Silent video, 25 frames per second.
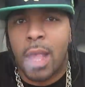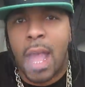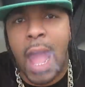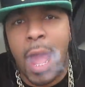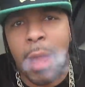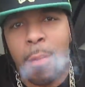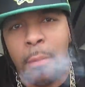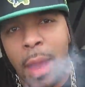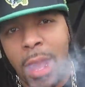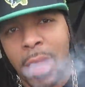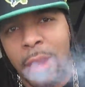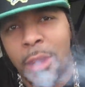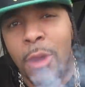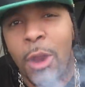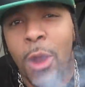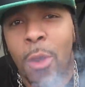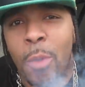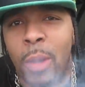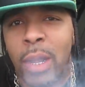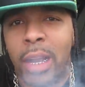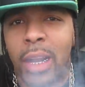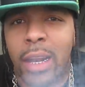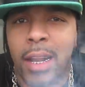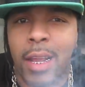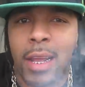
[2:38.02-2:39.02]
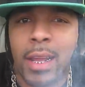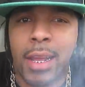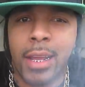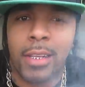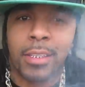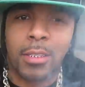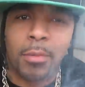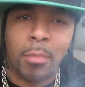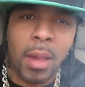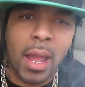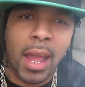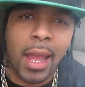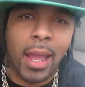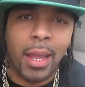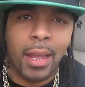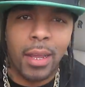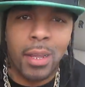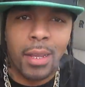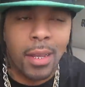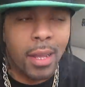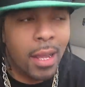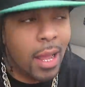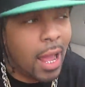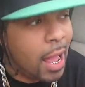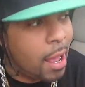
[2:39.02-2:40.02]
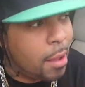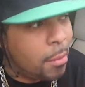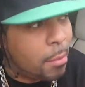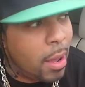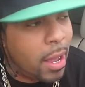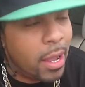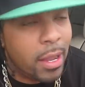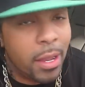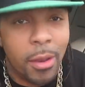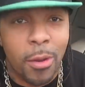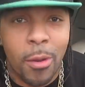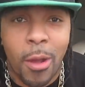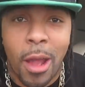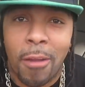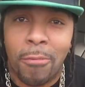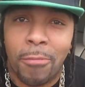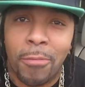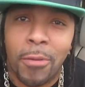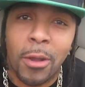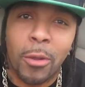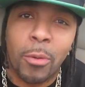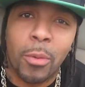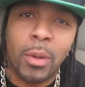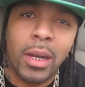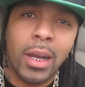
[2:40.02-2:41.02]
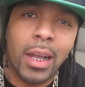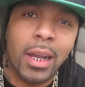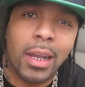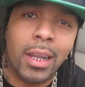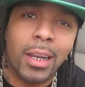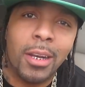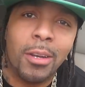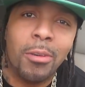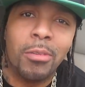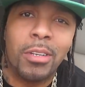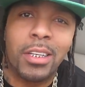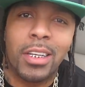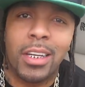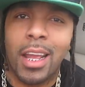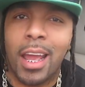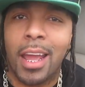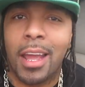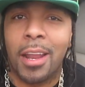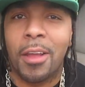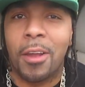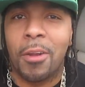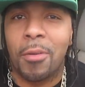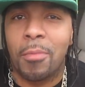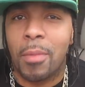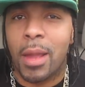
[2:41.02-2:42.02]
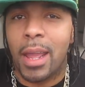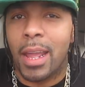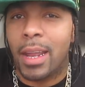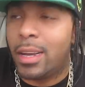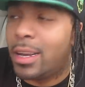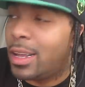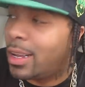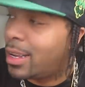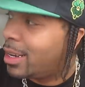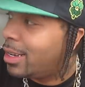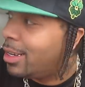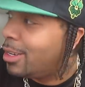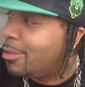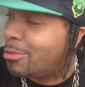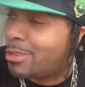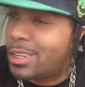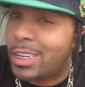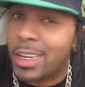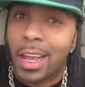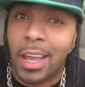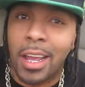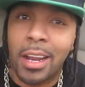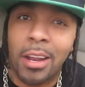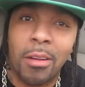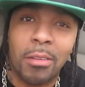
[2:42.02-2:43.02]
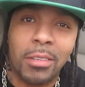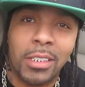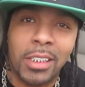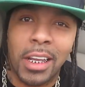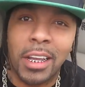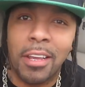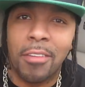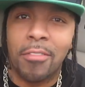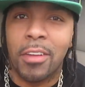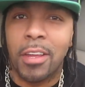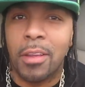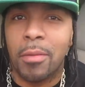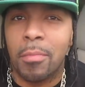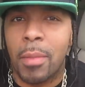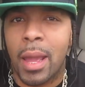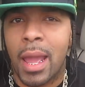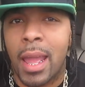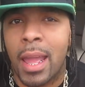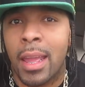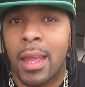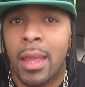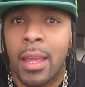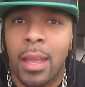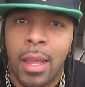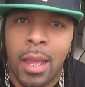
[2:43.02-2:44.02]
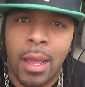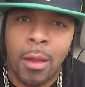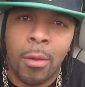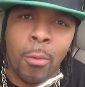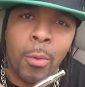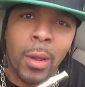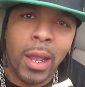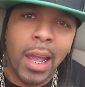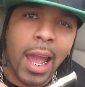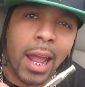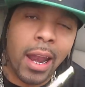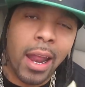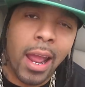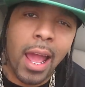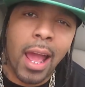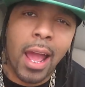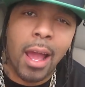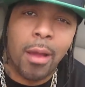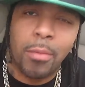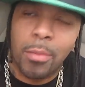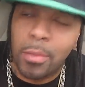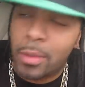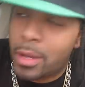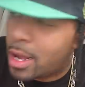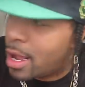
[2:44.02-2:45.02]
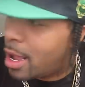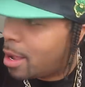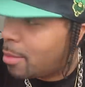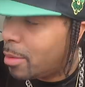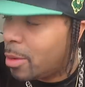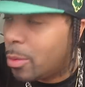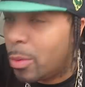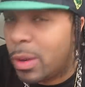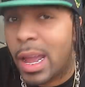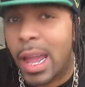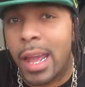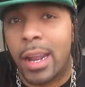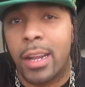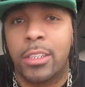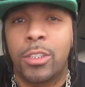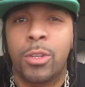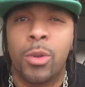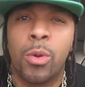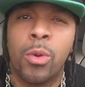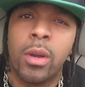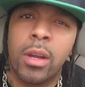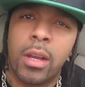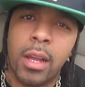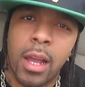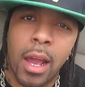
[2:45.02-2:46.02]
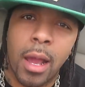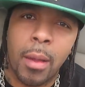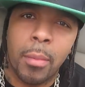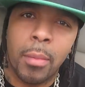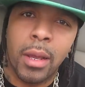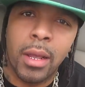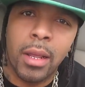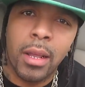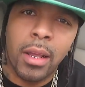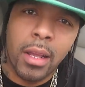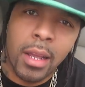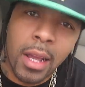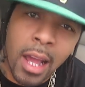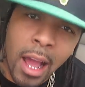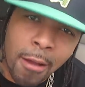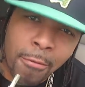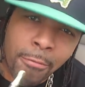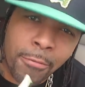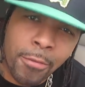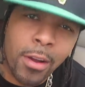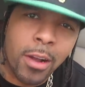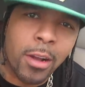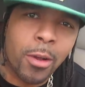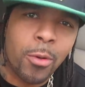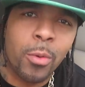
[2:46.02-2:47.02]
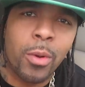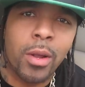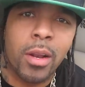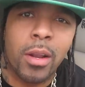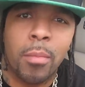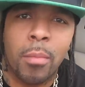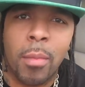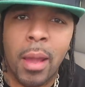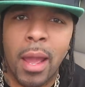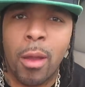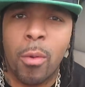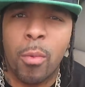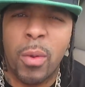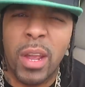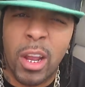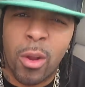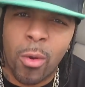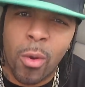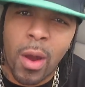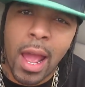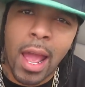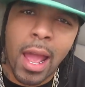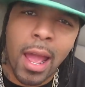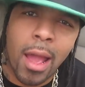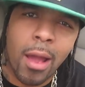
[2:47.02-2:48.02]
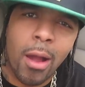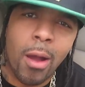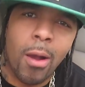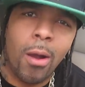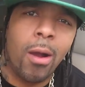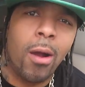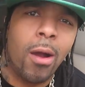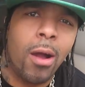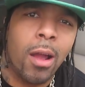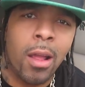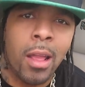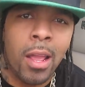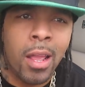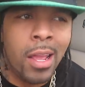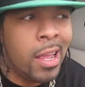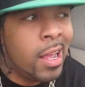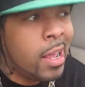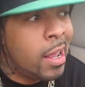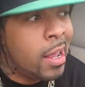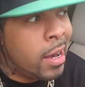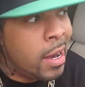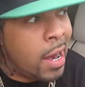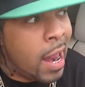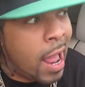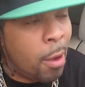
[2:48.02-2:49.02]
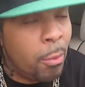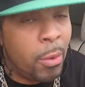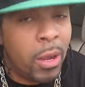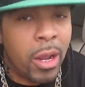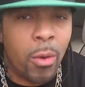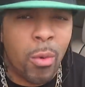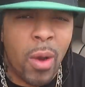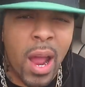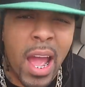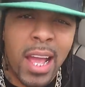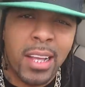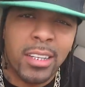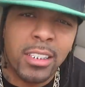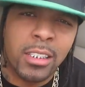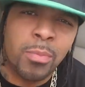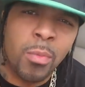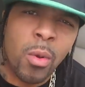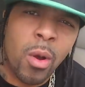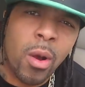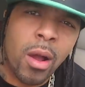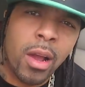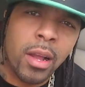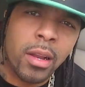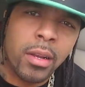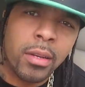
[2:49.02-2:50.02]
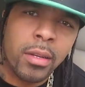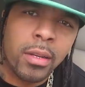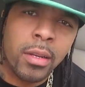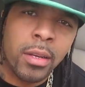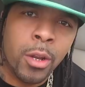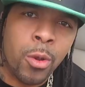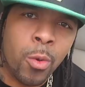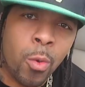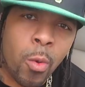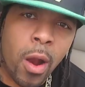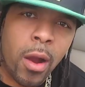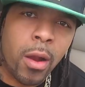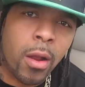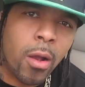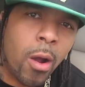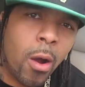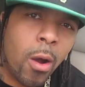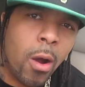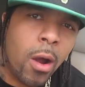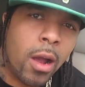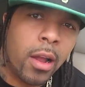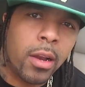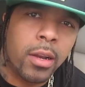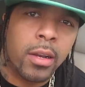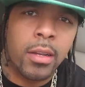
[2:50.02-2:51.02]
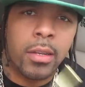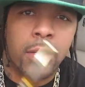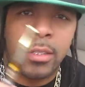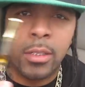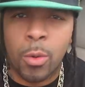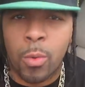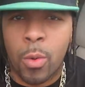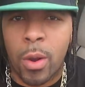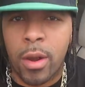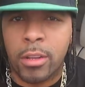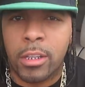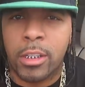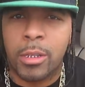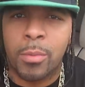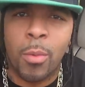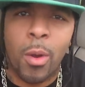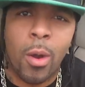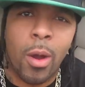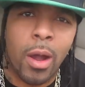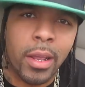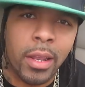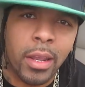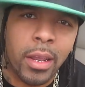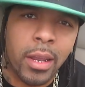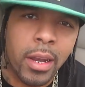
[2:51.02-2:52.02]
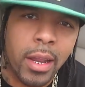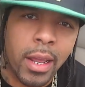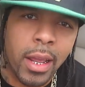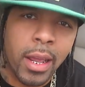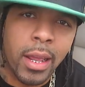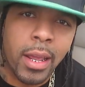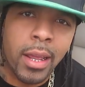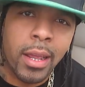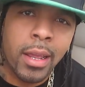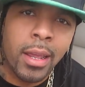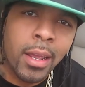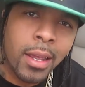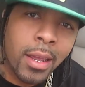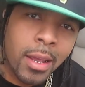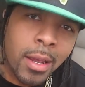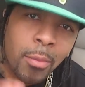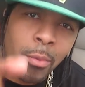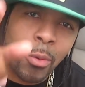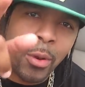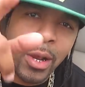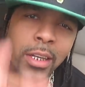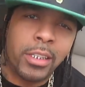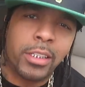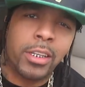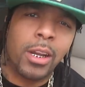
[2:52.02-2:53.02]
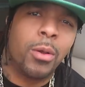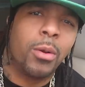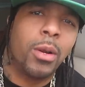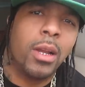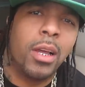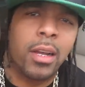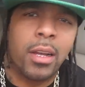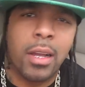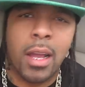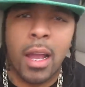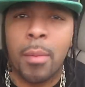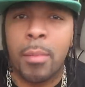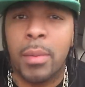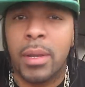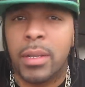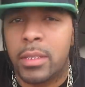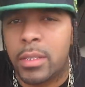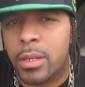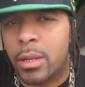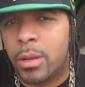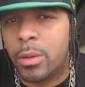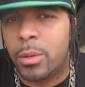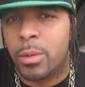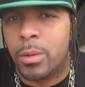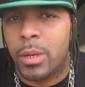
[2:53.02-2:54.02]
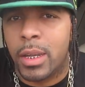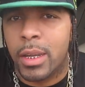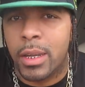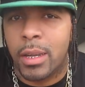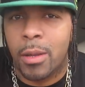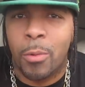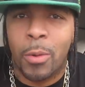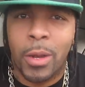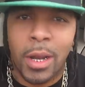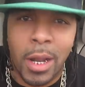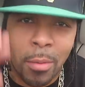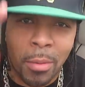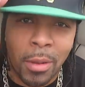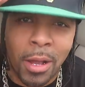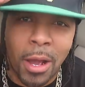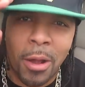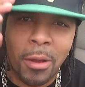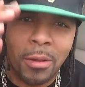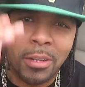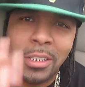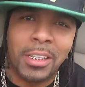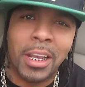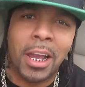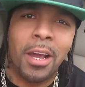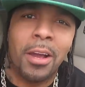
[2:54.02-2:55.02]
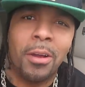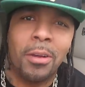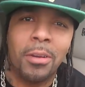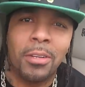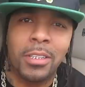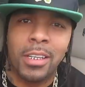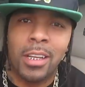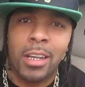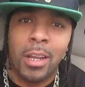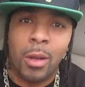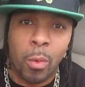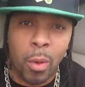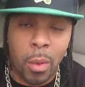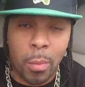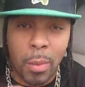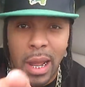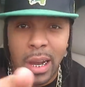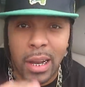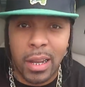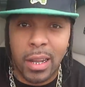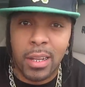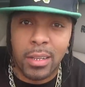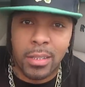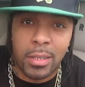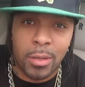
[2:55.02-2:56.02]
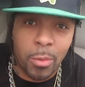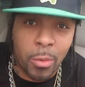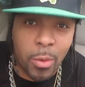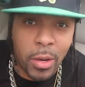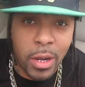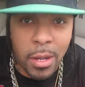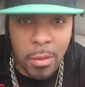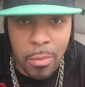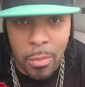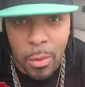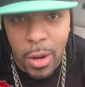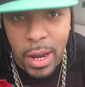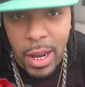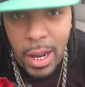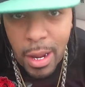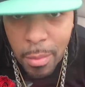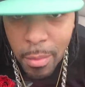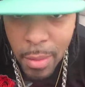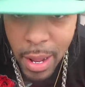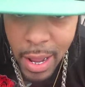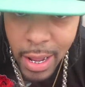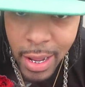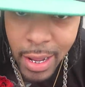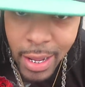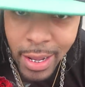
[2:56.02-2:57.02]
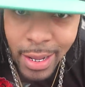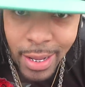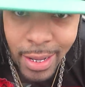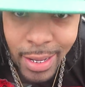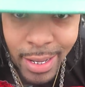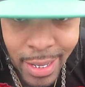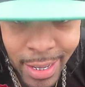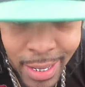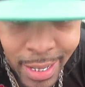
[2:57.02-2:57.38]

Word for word: Hey man, you know what it is, man. Hey man, you know I fuck with Lucky Luciano, man. Lucky Luciano TV, man. We got an album coming, we got a tour coming. I fuck with him, man. We grind hard. Now we grind smart. You work hard to work smart. You did. Press your luck coming soon, nigga. What up, Gold Toes? You about to get some real bread. Something man. that big